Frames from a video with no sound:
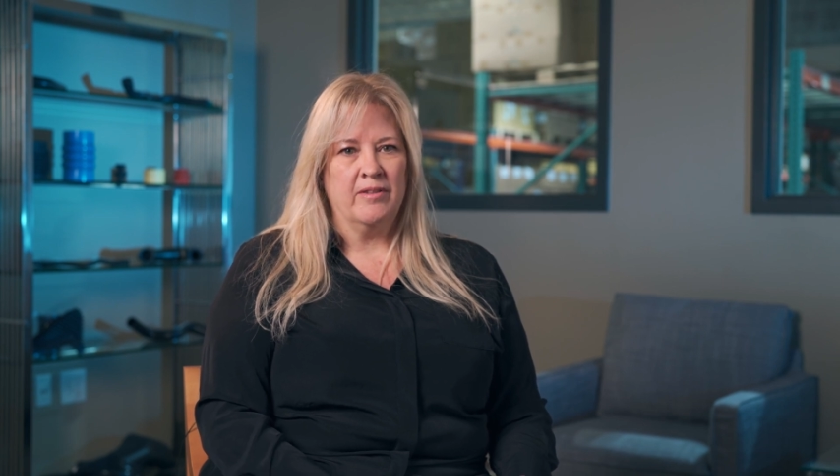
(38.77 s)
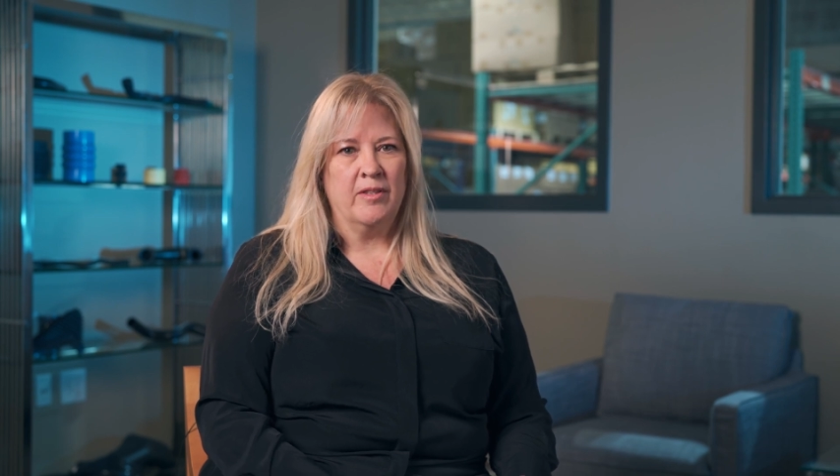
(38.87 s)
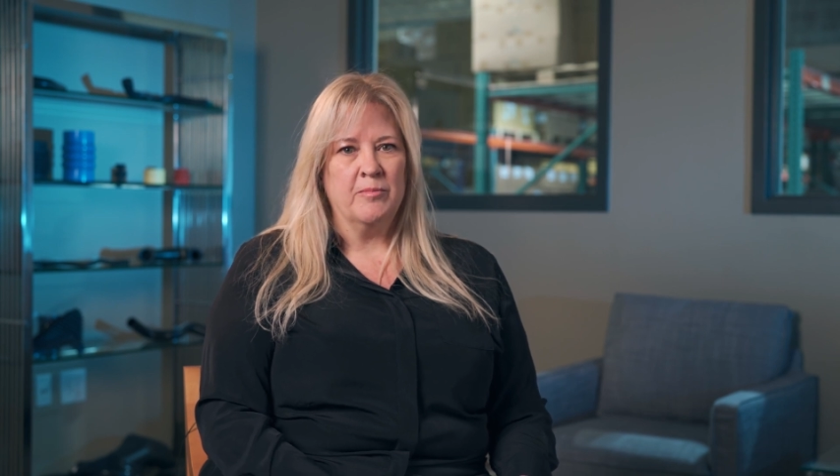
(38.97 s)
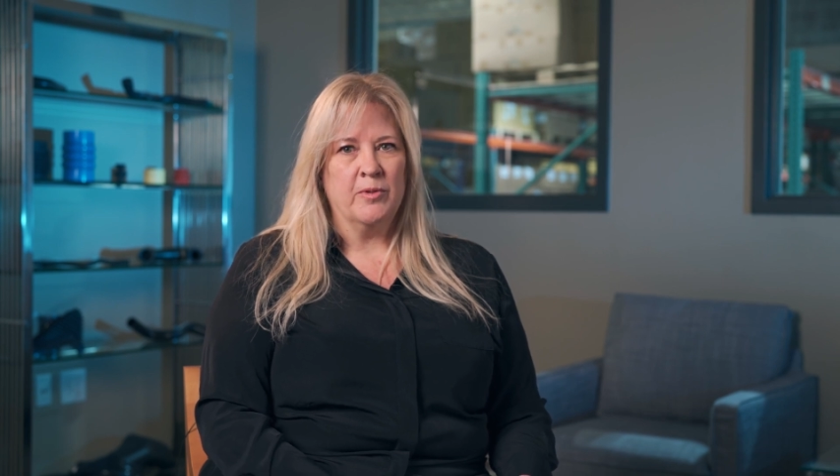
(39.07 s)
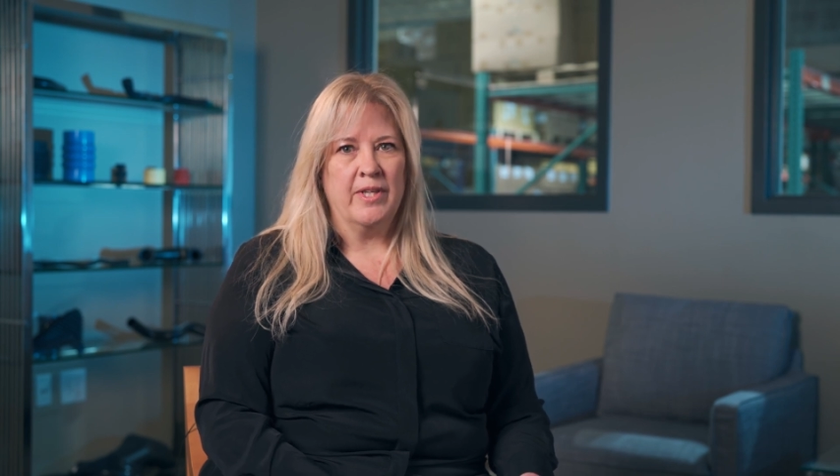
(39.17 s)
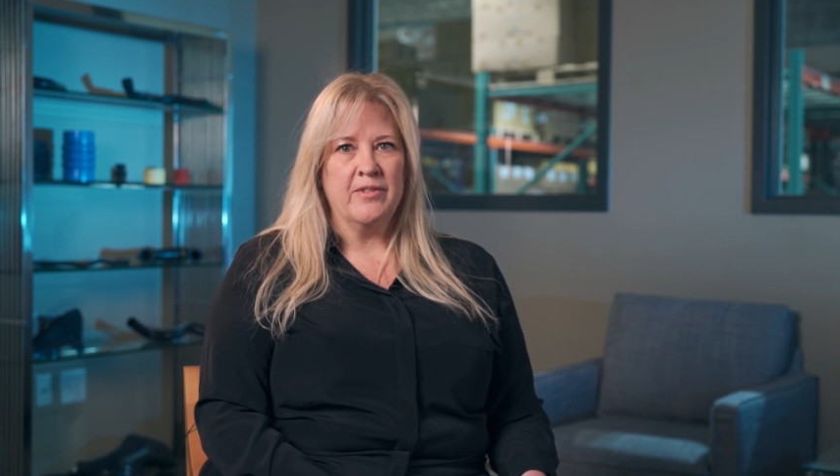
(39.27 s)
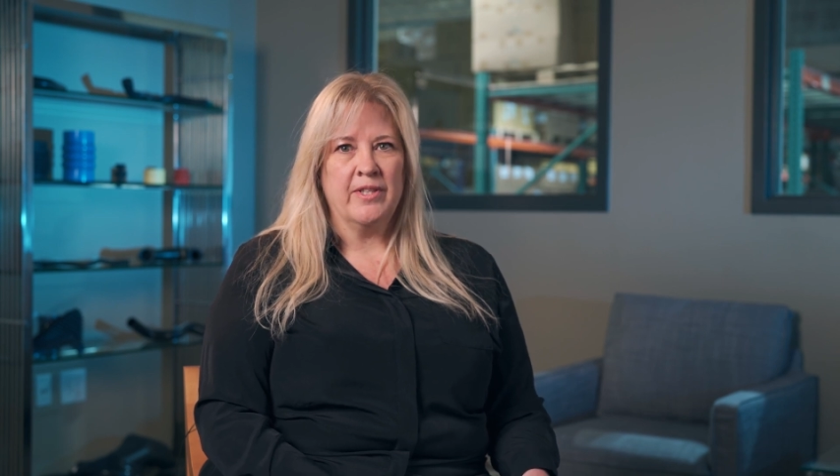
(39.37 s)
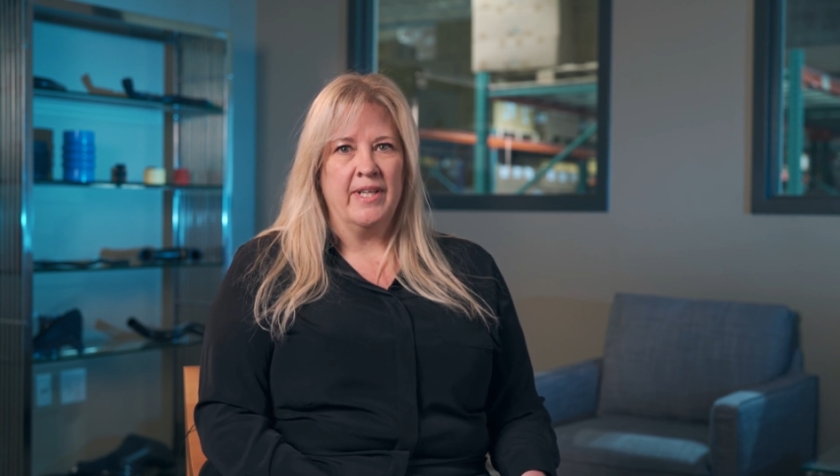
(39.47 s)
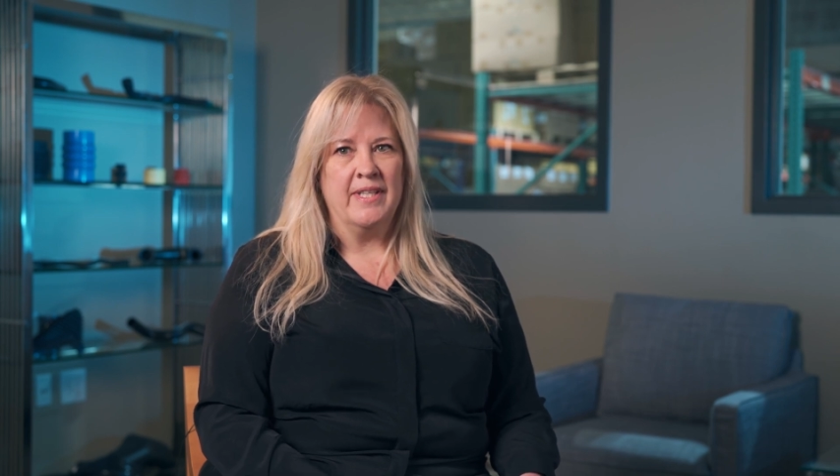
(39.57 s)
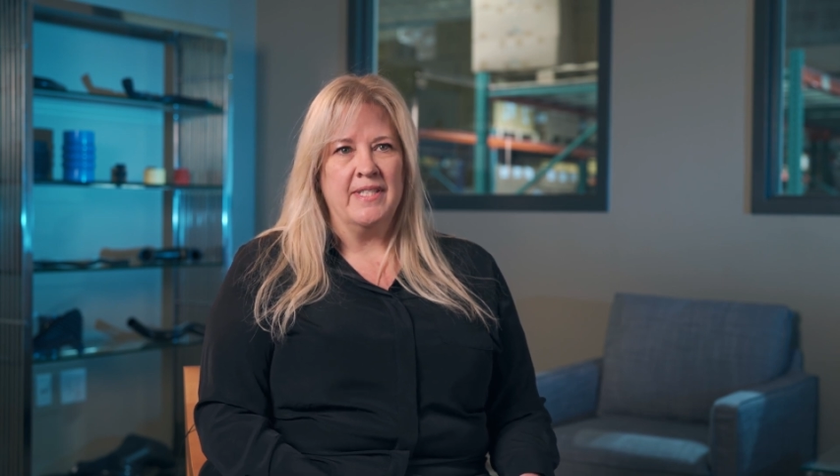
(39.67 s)
little more
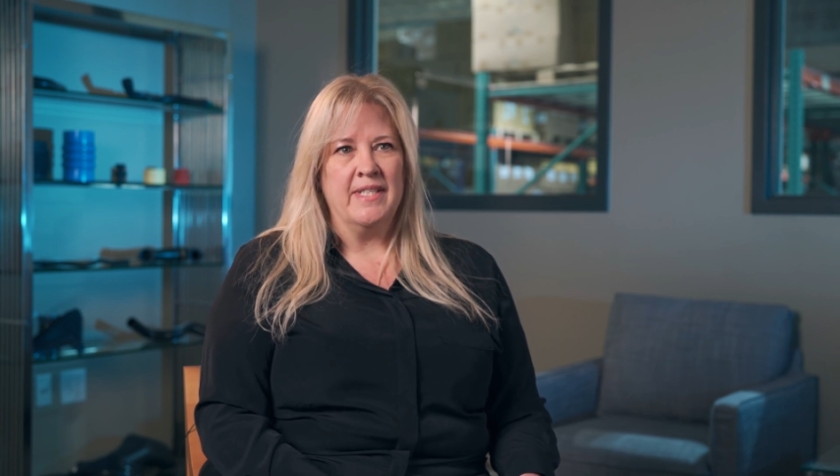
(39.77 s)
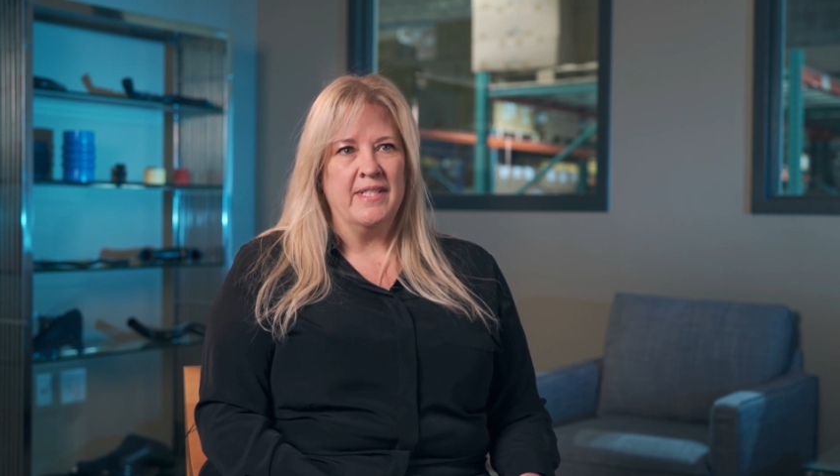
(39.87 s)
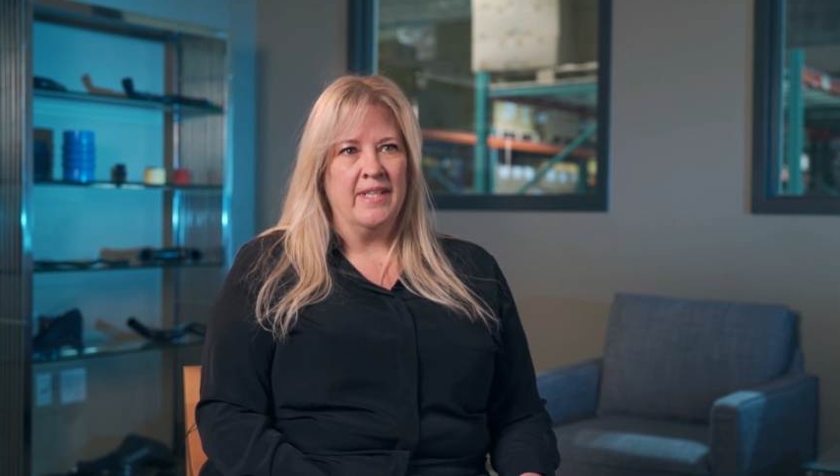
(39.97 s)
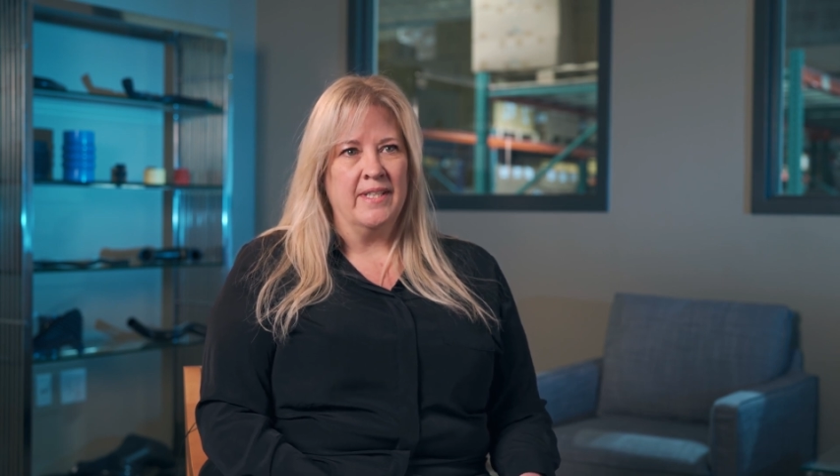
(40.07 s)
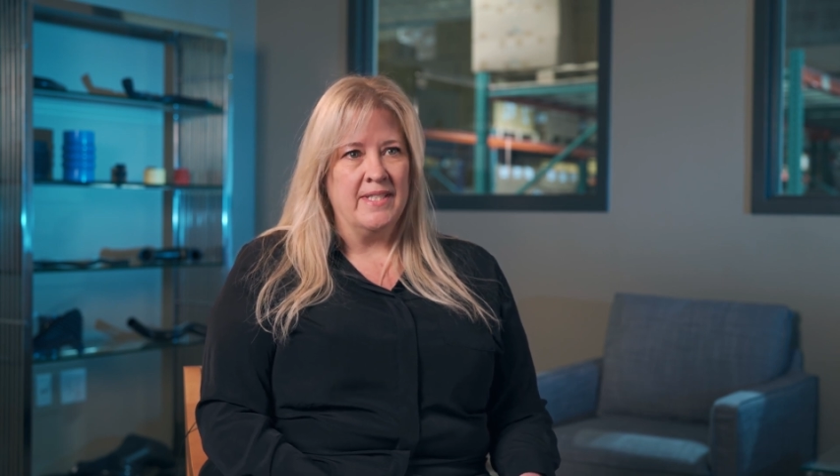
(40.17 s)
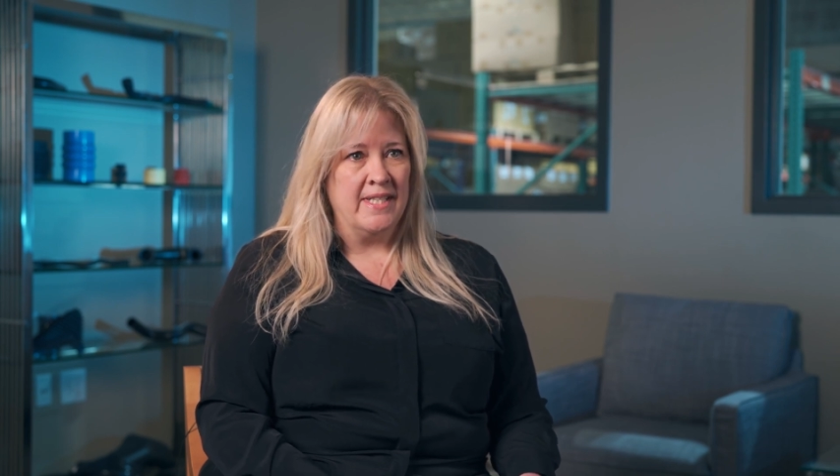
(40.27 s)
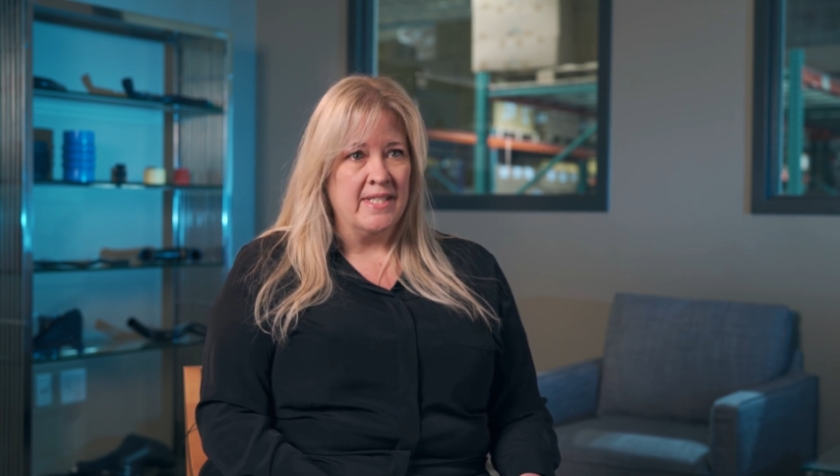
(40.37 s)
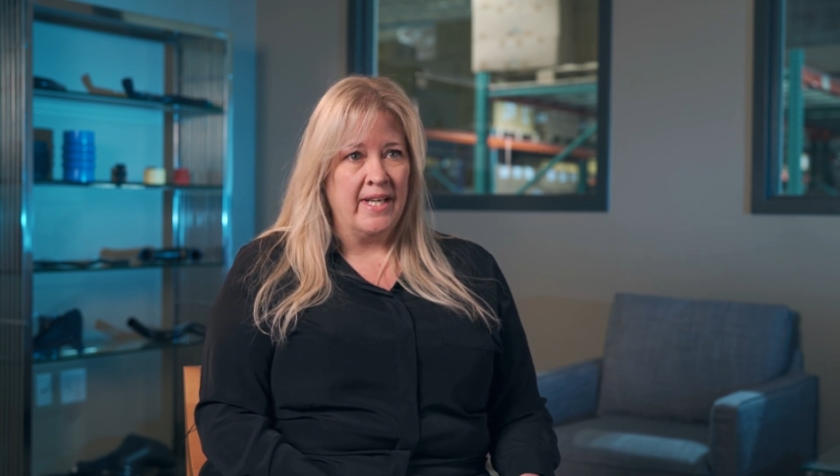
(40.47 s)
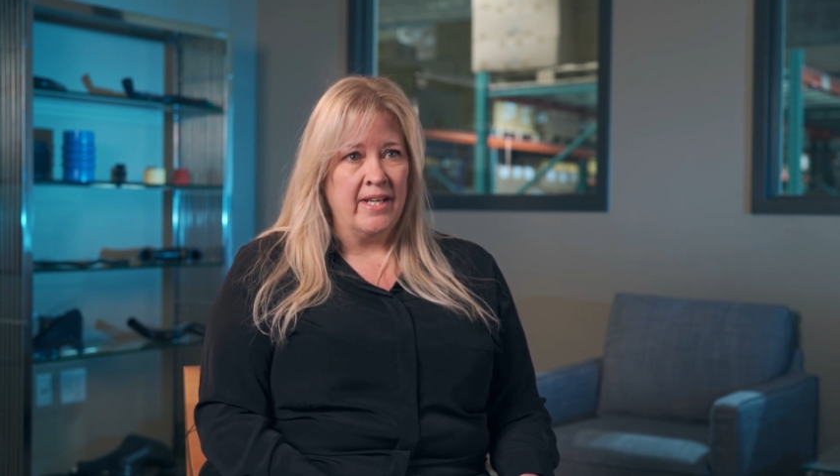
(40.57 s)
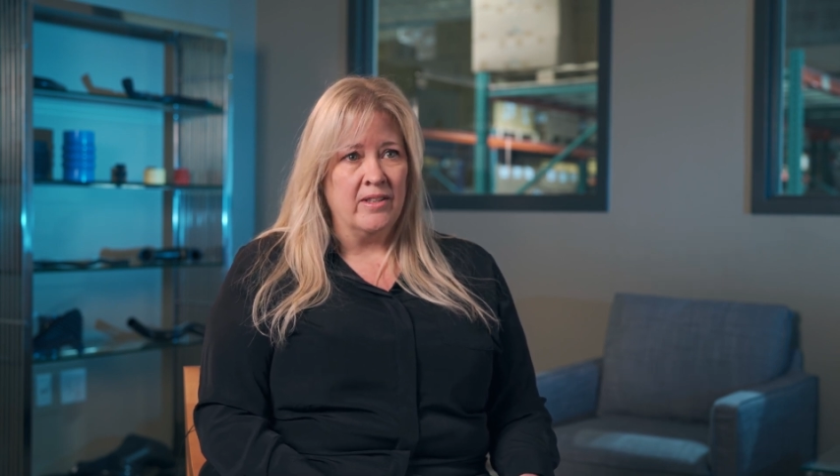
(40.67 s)
intricate in
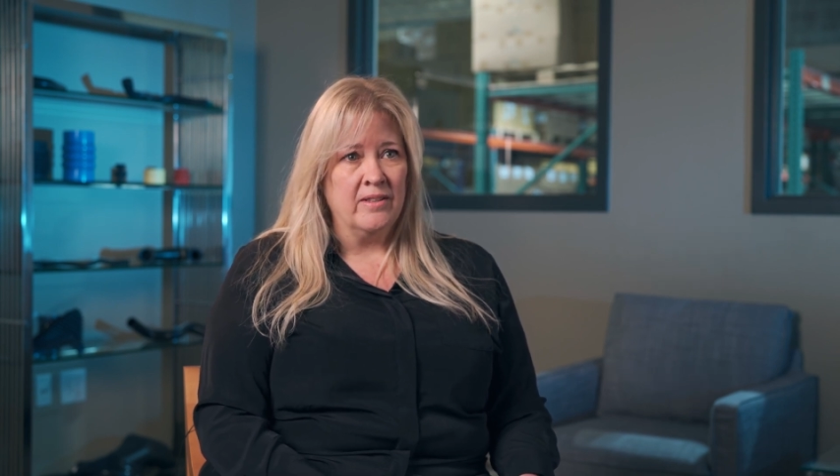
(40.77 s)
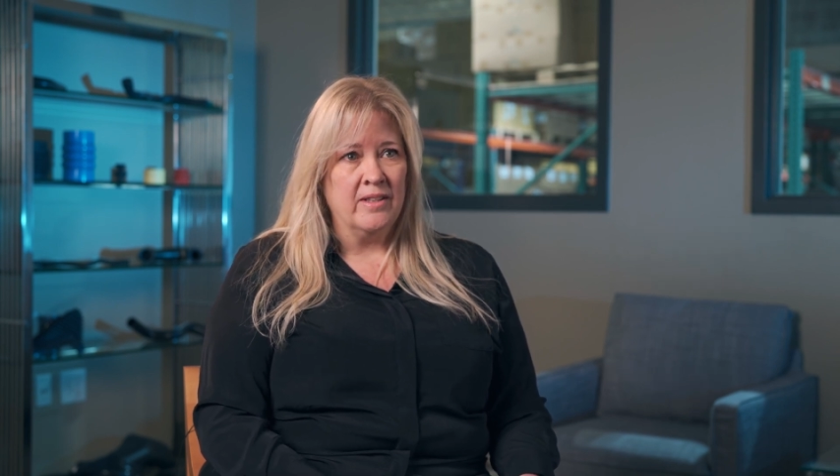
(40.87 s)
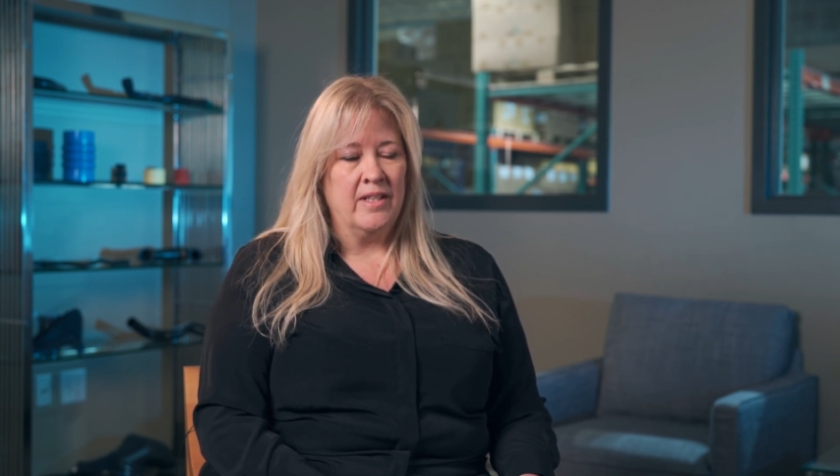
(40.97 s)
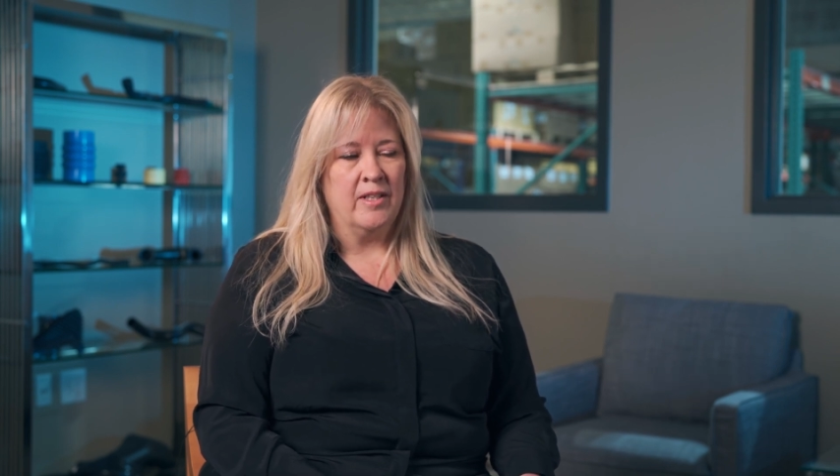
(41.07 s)
detail,